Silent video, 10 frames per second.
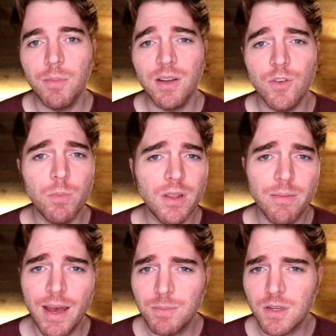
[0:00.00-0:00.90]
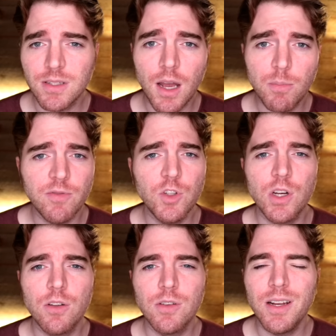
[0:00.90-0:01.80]
I mean, if you put the maps on top of each
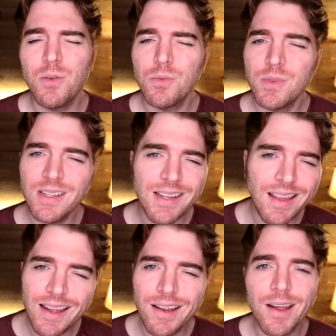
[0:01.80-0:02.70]
other, they don't really line